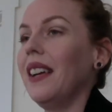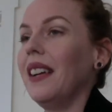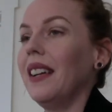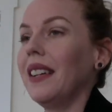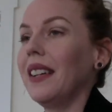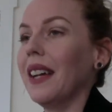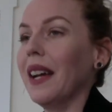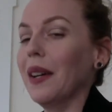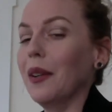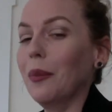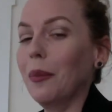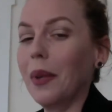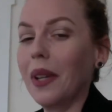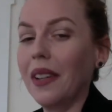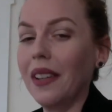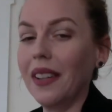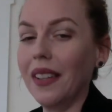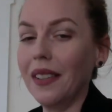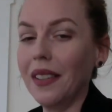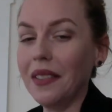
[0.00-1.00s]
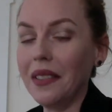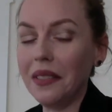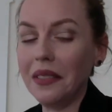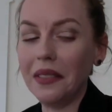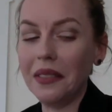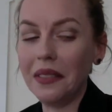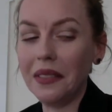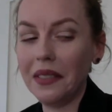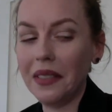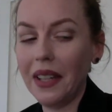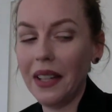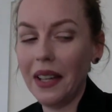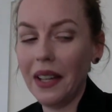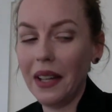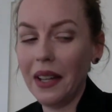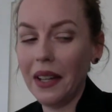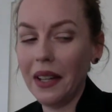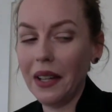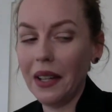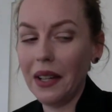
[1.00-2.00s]
can be
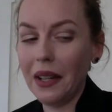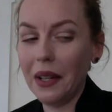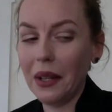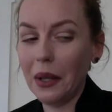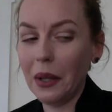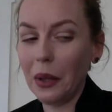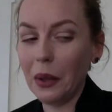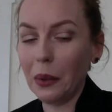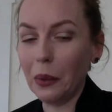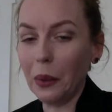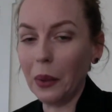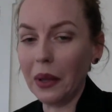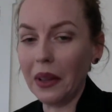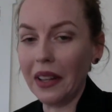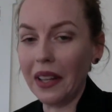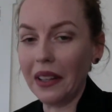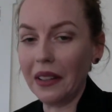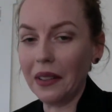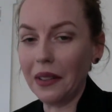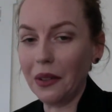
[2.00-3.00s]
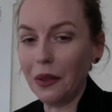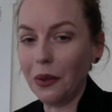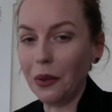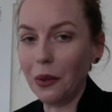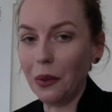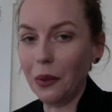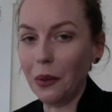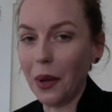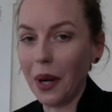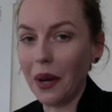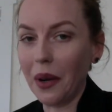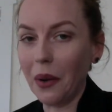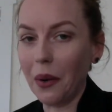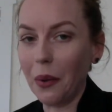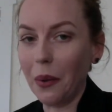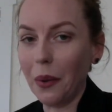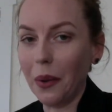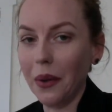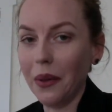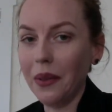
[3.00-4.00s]
related to
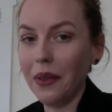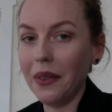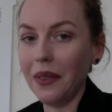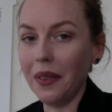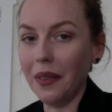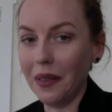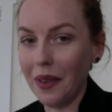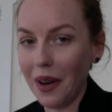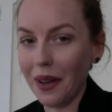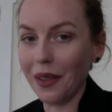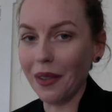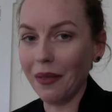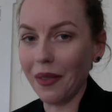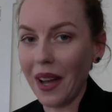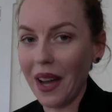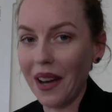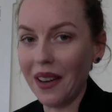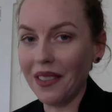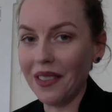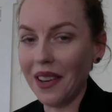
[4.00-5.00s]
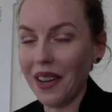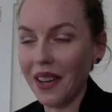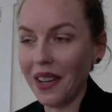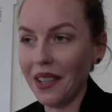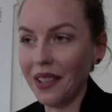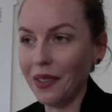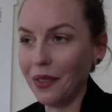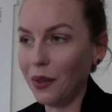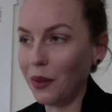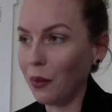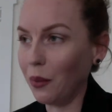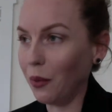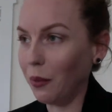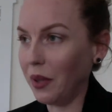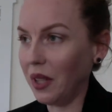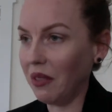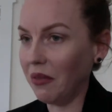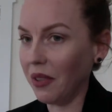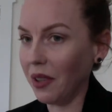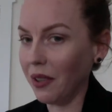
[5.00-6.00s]
how a lot of allies will
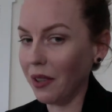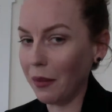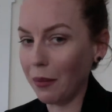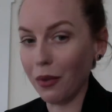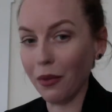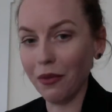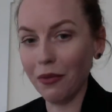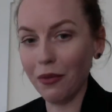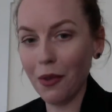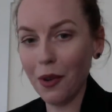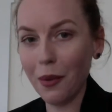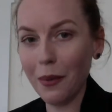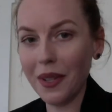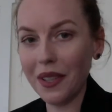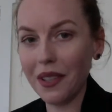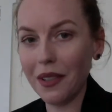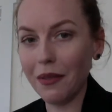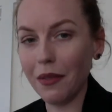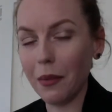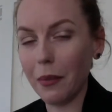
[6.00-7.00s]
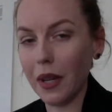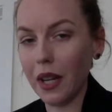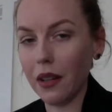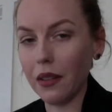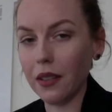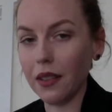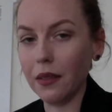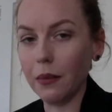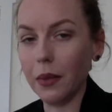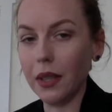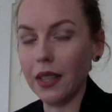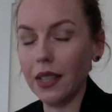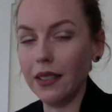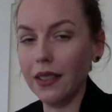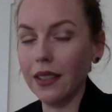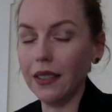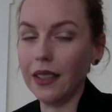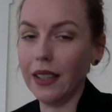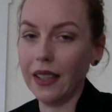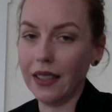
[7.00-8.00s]
be very performative about it, but they
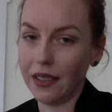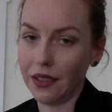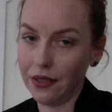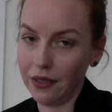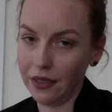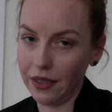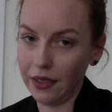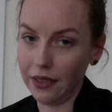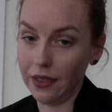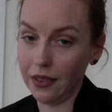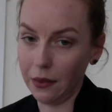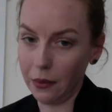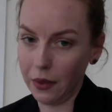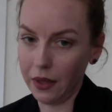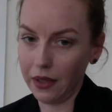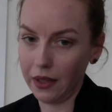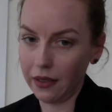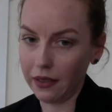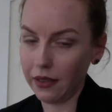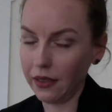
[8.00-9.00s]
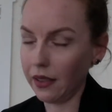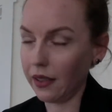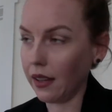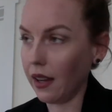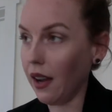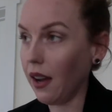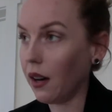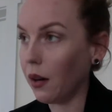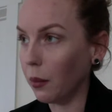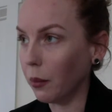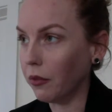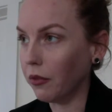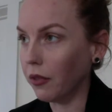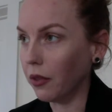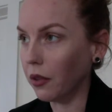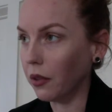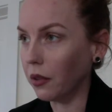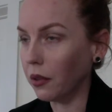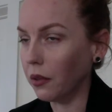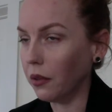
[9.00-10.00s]
don't actually do anything
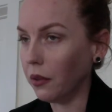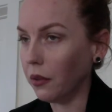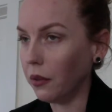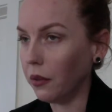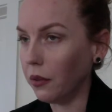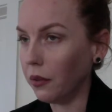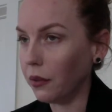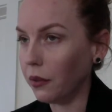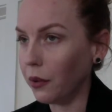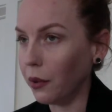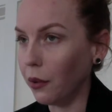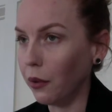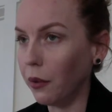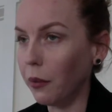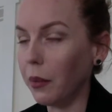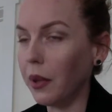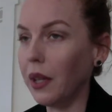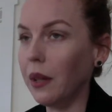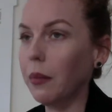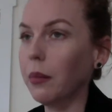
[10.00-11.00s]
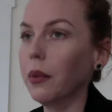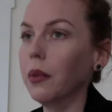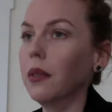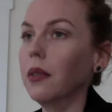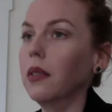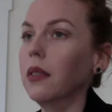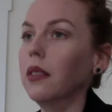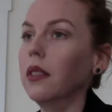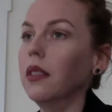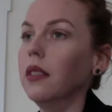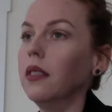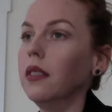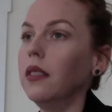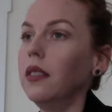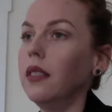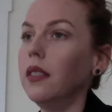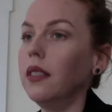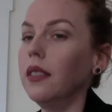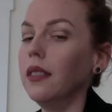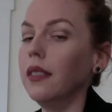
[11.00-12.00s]
helpful to the people
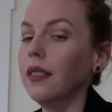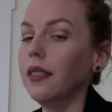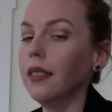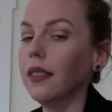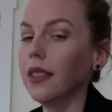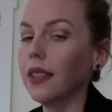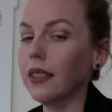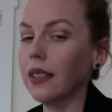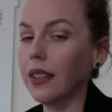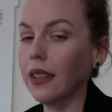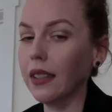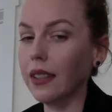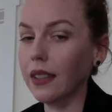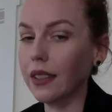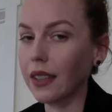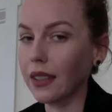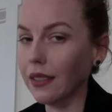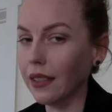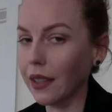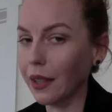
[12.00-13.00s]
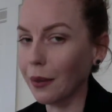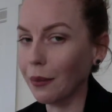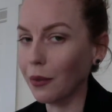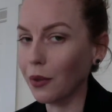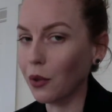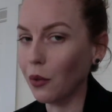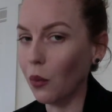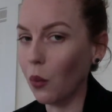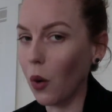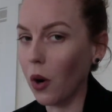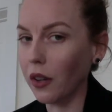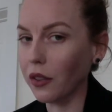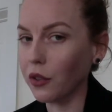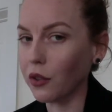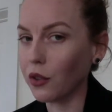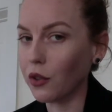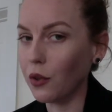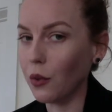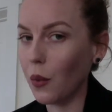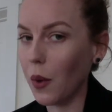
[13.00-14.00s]
that they claim to want
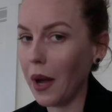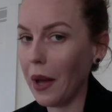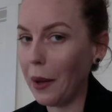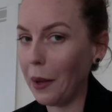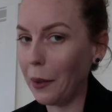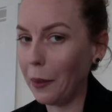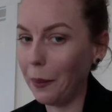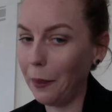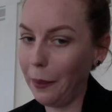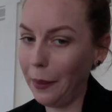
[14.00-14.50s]
to help.